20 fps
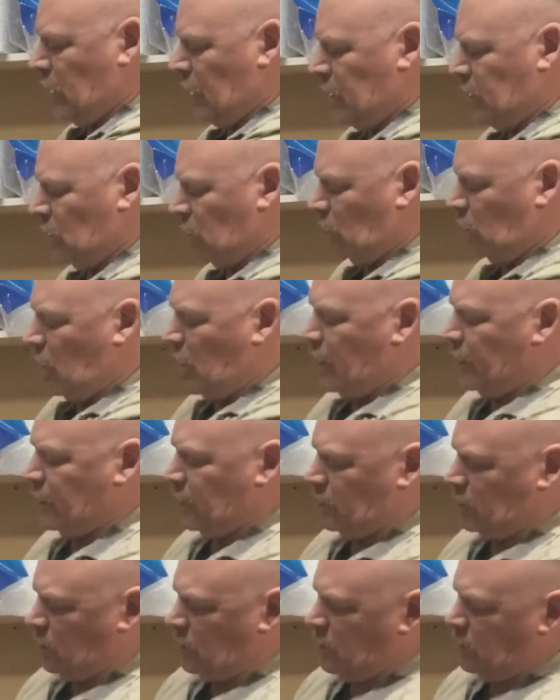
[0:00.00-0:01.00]
you lock
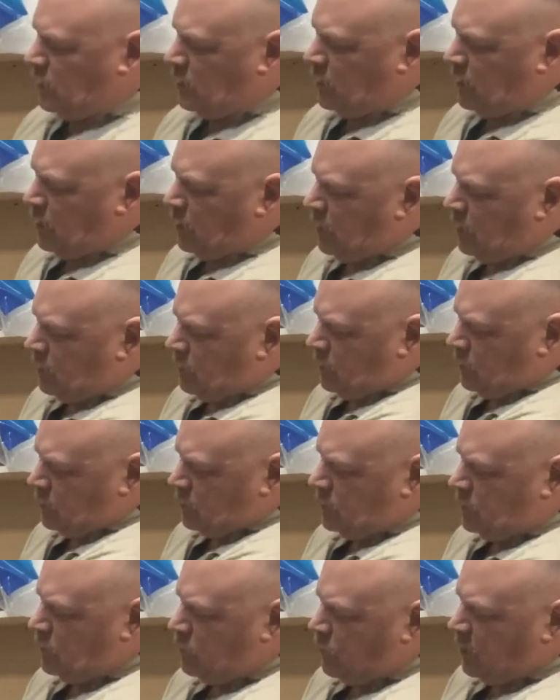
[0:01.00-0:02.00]
it, there's
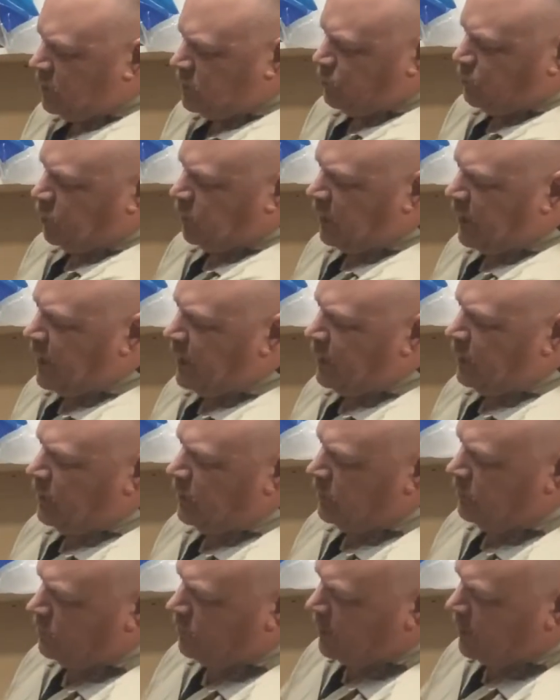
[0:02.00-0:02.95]
too much play right